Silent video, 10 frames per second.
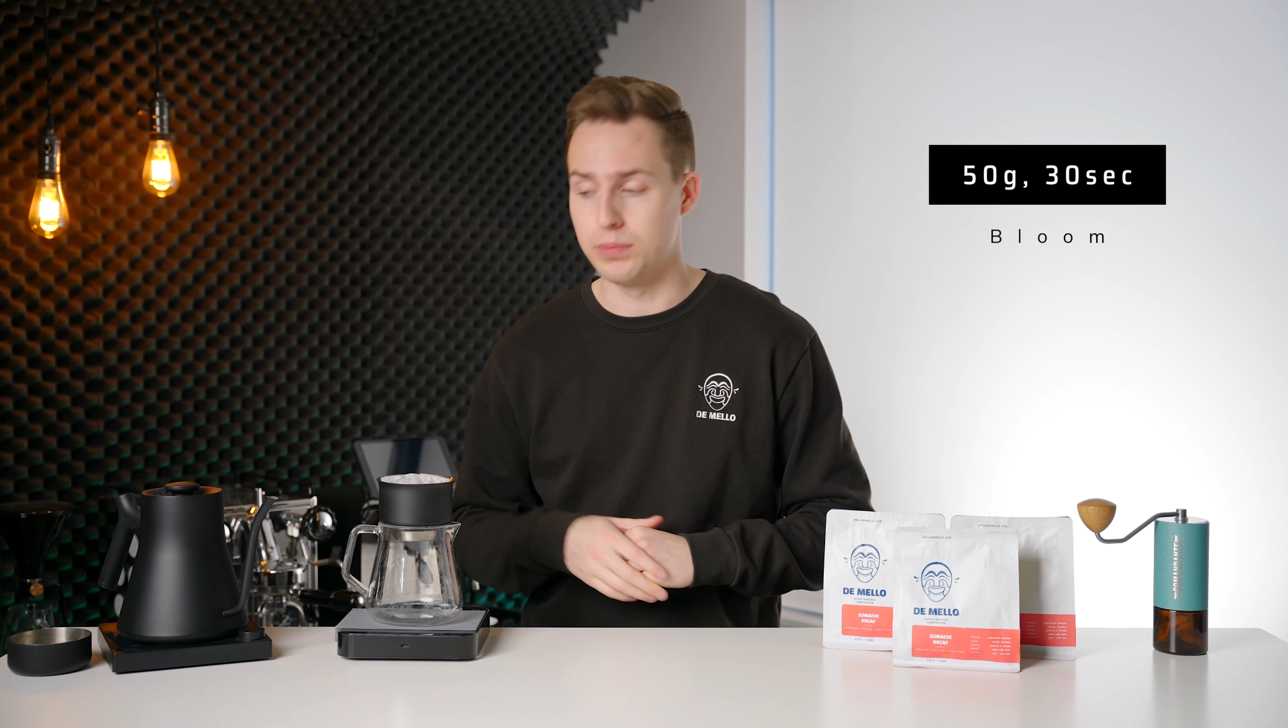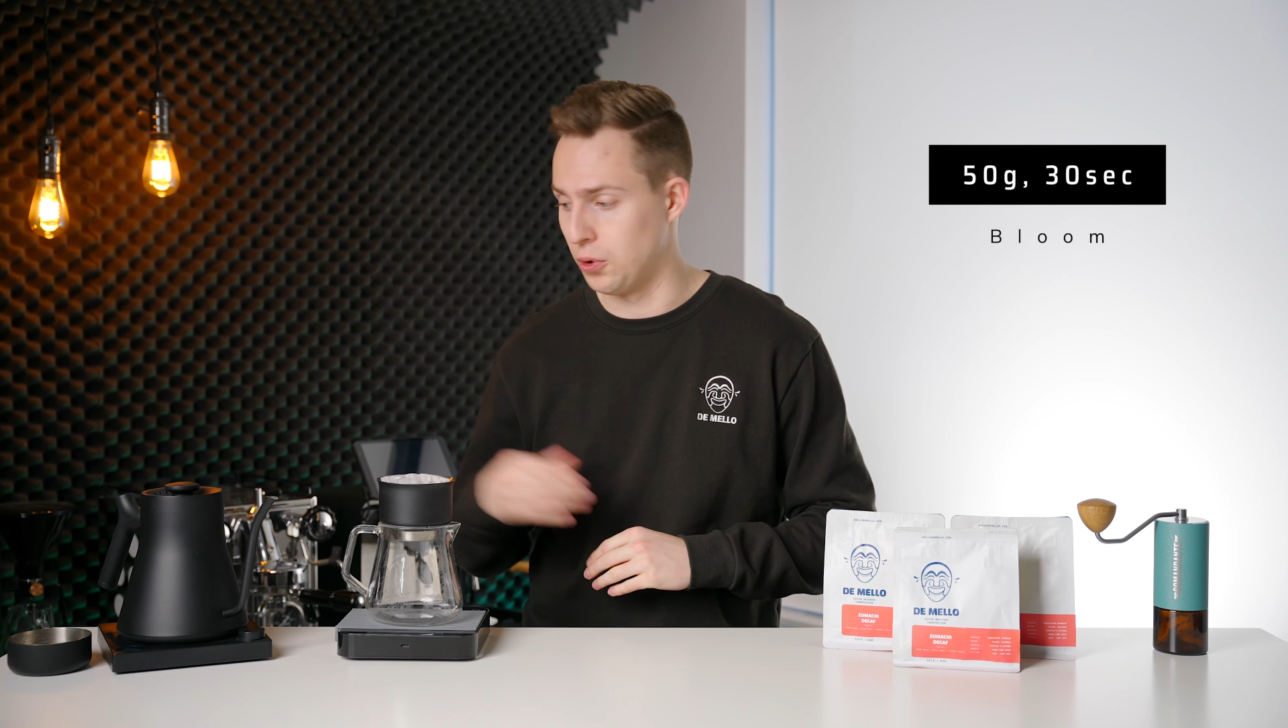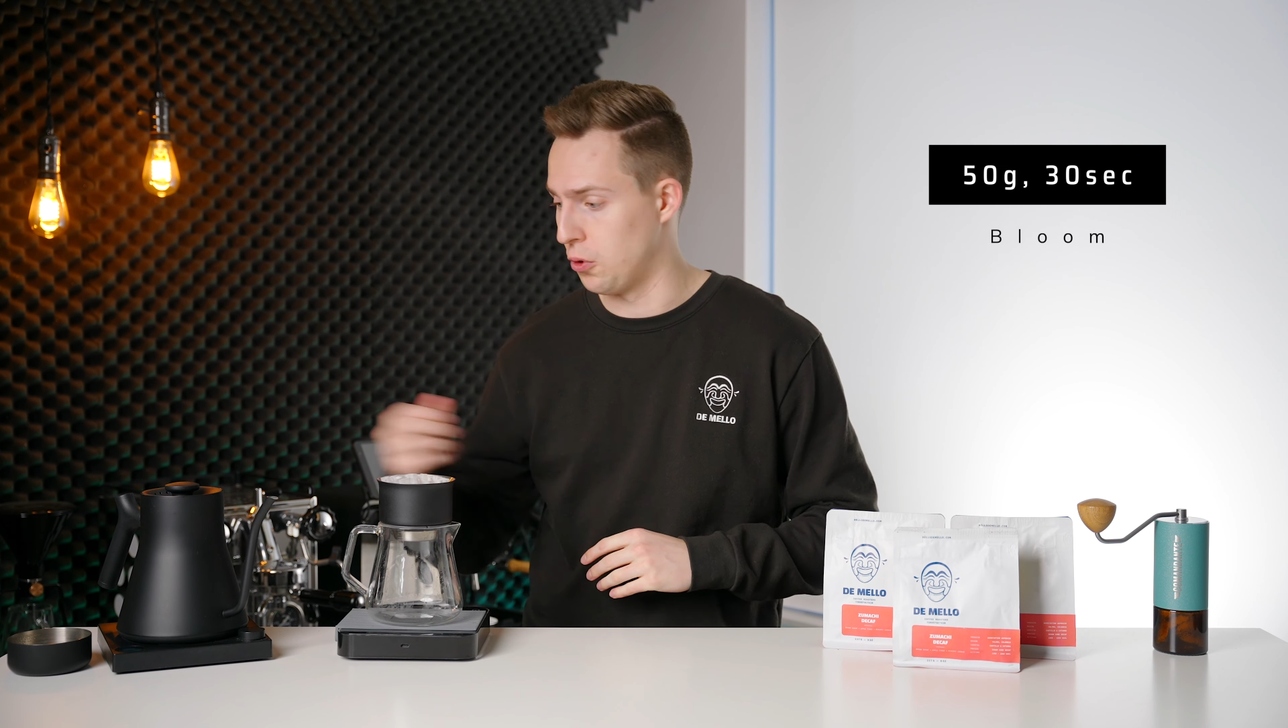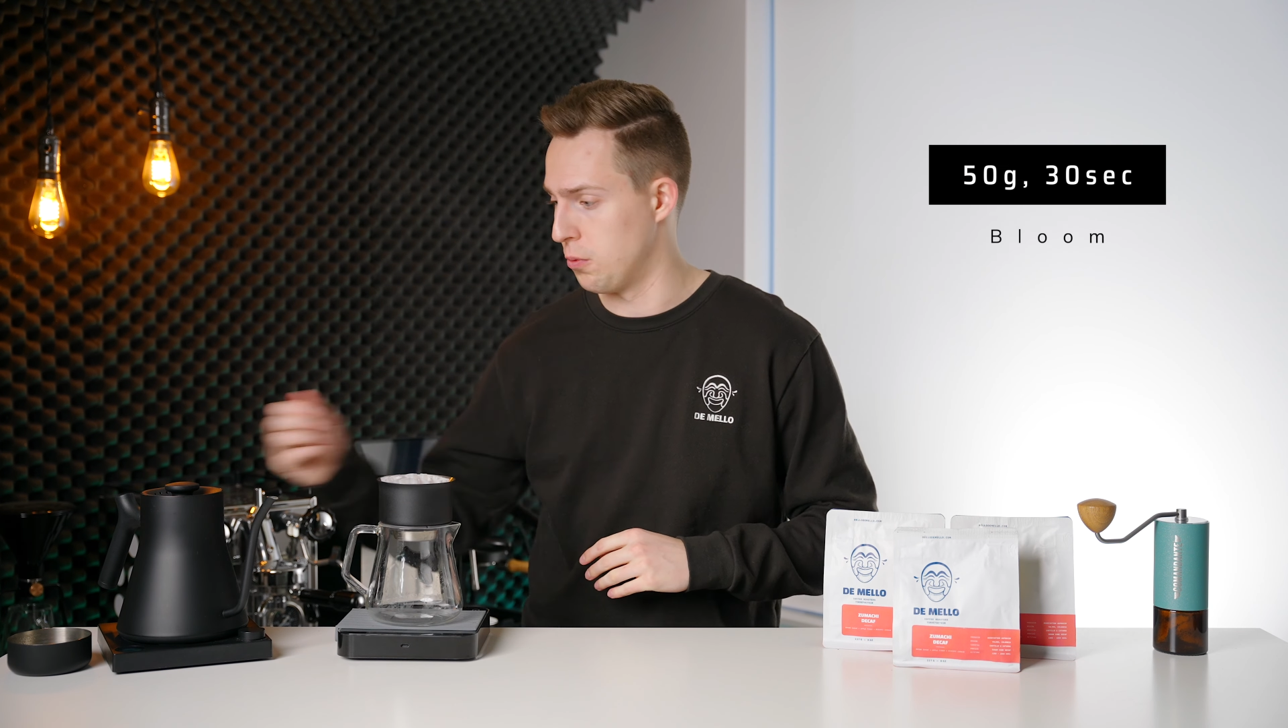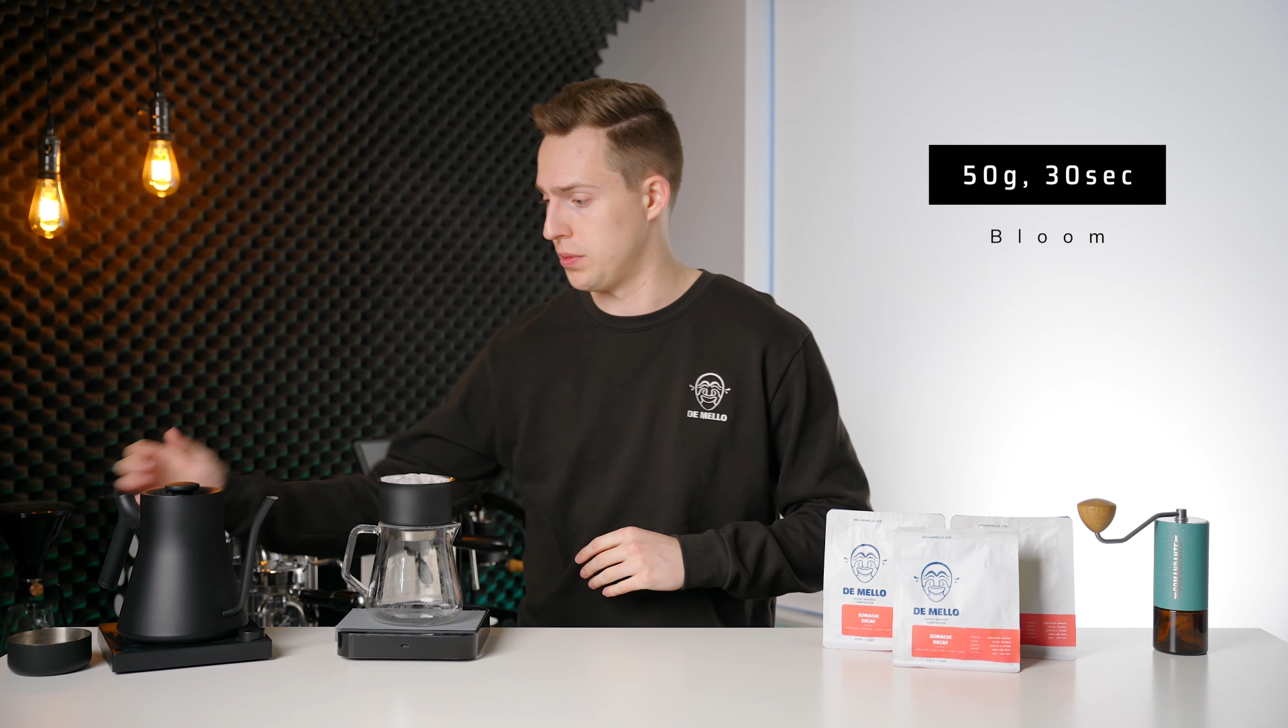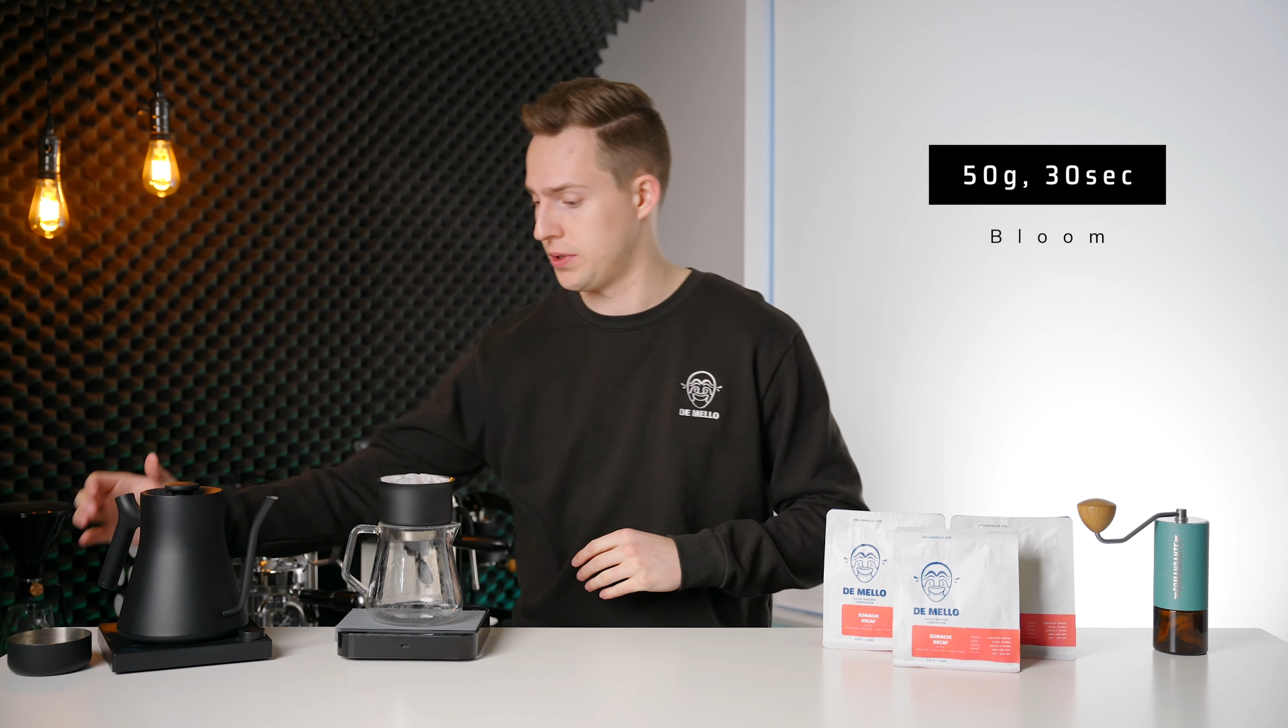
bloom.